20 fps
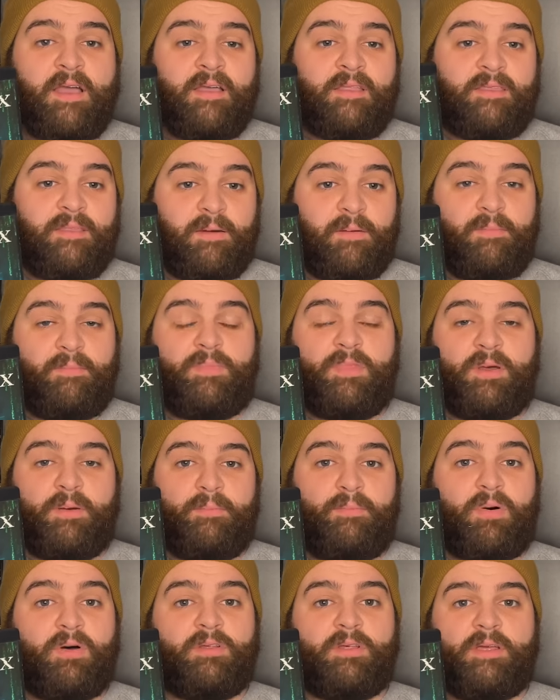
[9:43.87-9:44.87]
the
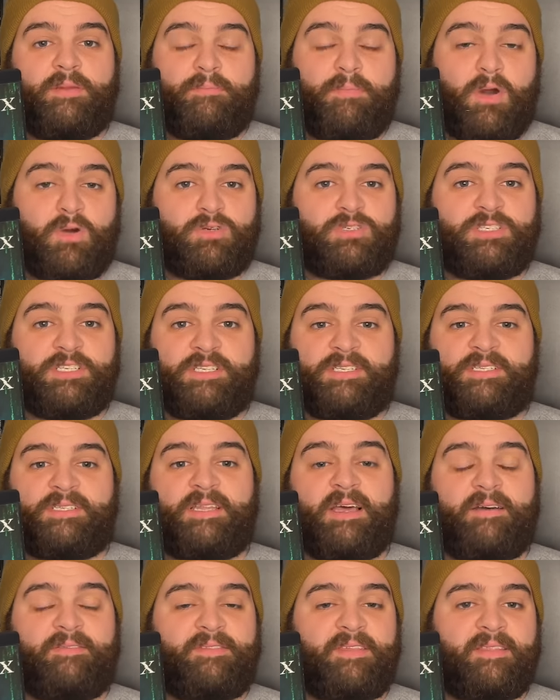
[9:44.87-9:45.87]
bullet motion
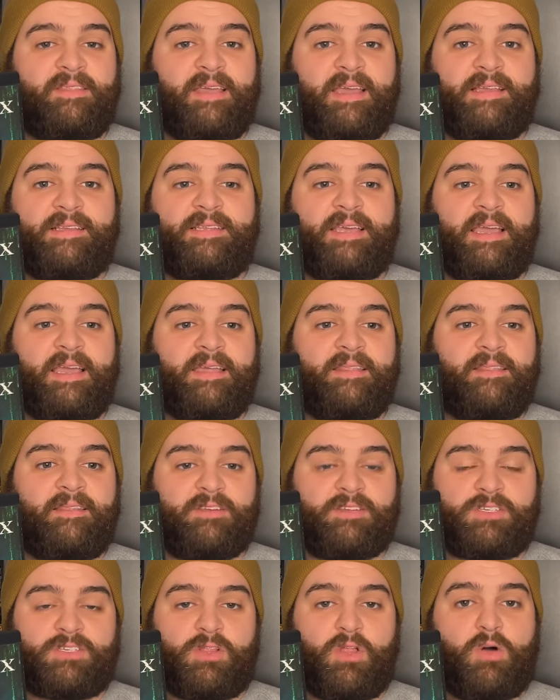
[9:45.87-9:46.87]
stuff that they did, the
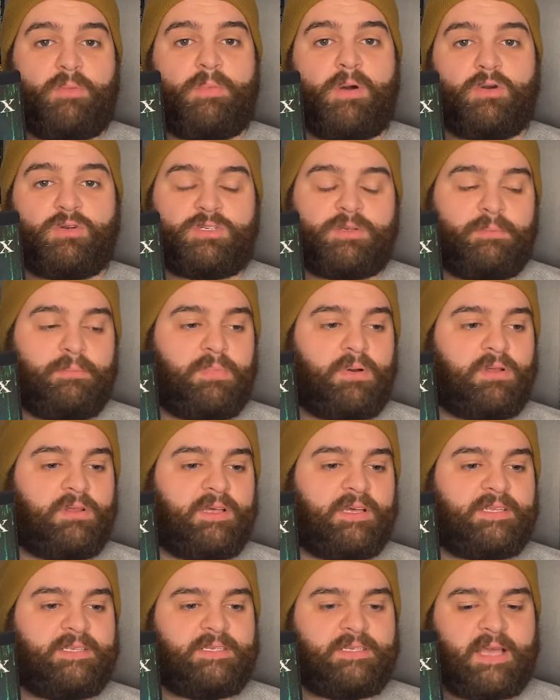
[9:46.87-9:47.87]
slow motion
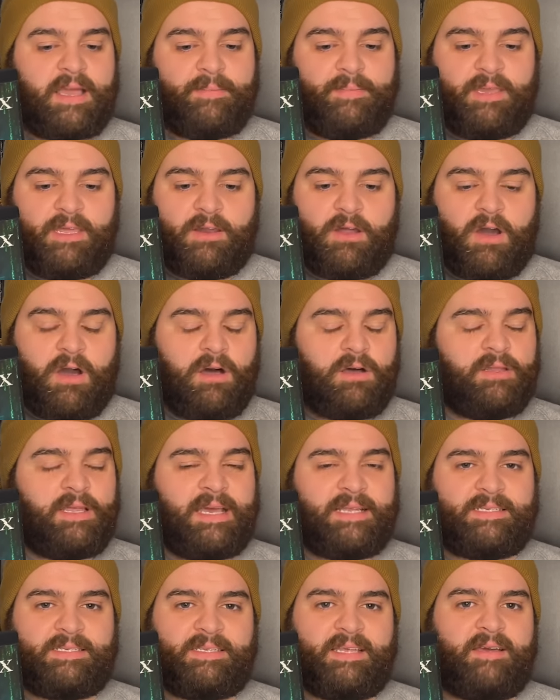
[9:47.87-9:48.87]
bullets. I mean, all
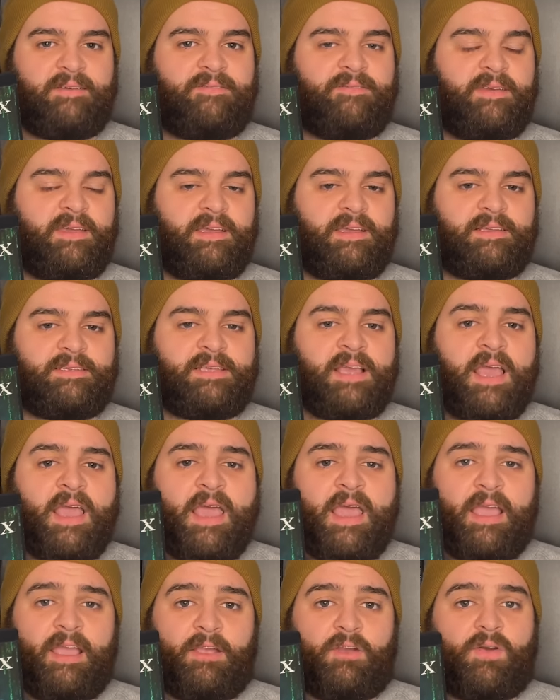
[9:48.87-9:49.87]
that stuff is
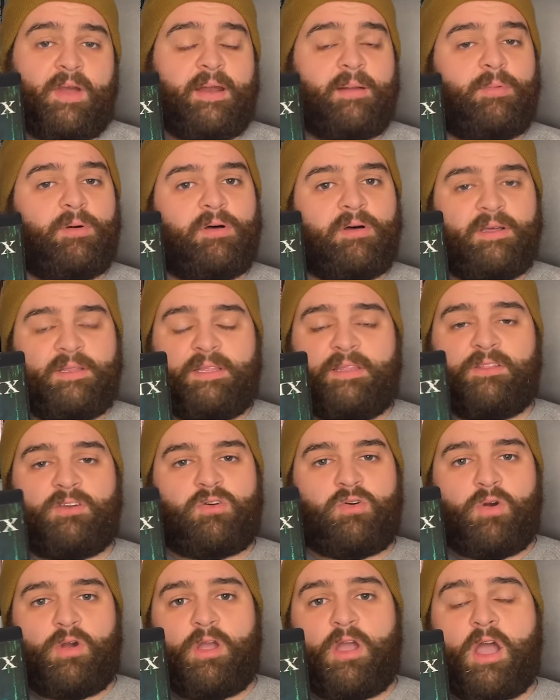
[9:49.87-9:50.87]
incredible. And then the
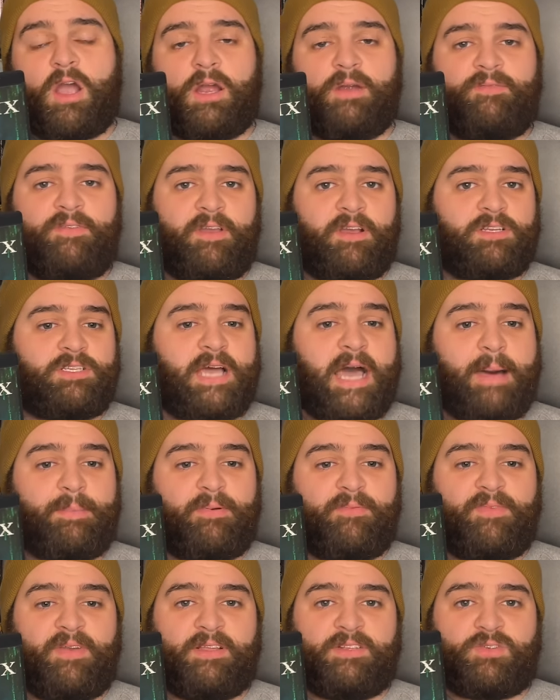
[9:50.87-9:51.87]
choreography on top
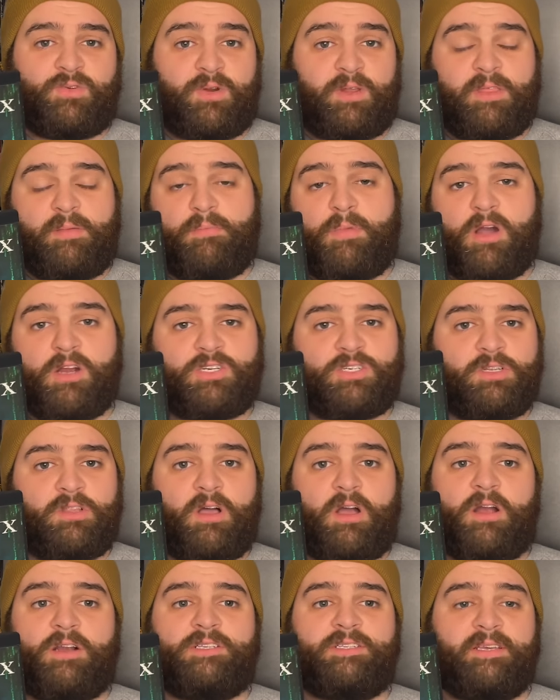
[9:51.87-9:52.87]
of it, sort of the martial
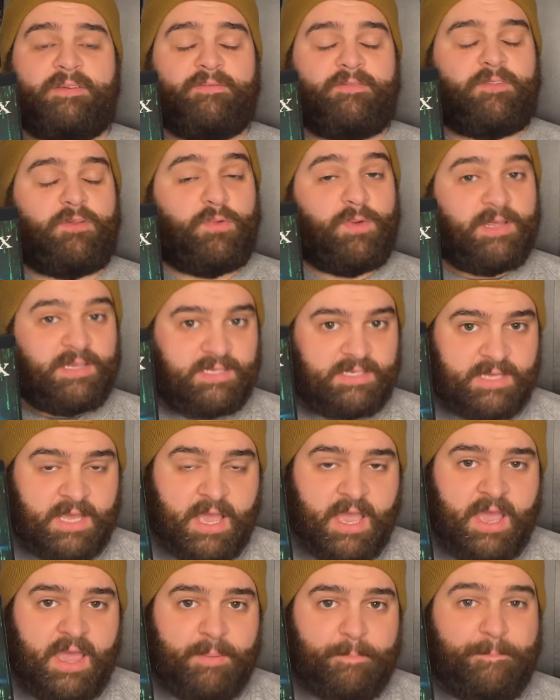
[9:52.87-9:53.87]
arts influence,
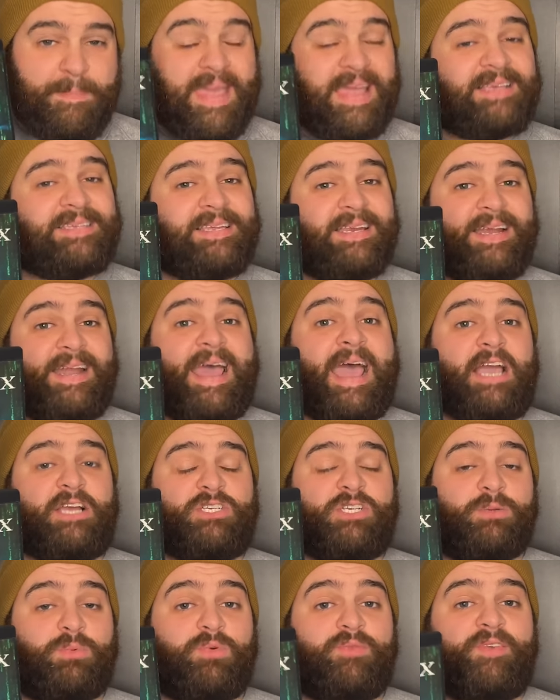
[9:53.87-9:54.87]
makes it an
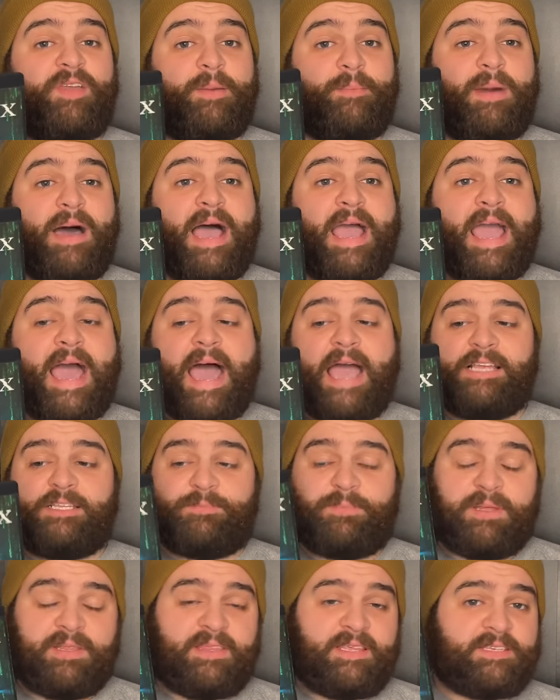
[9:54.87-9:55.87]
action movie in my eyes.
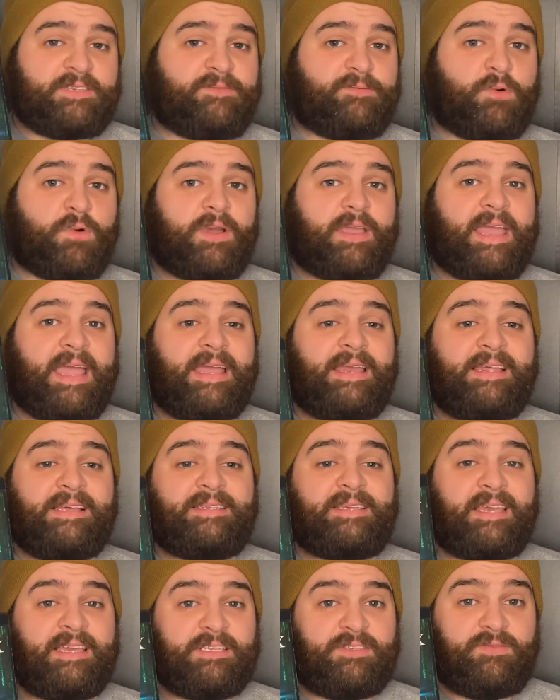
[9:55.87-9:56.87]
But this 4K
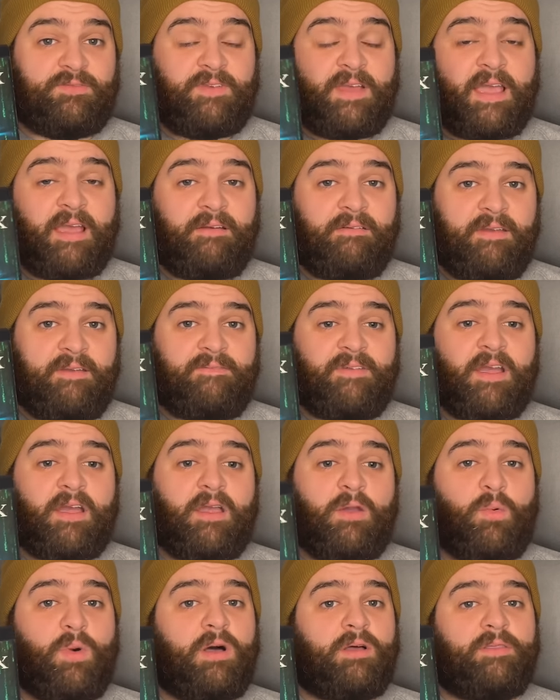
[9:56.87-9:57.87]
disc is very,
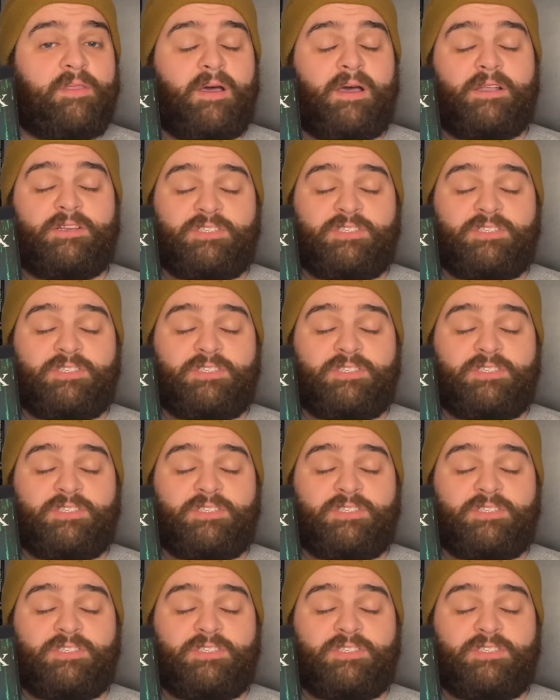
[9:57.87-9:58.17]
very well done,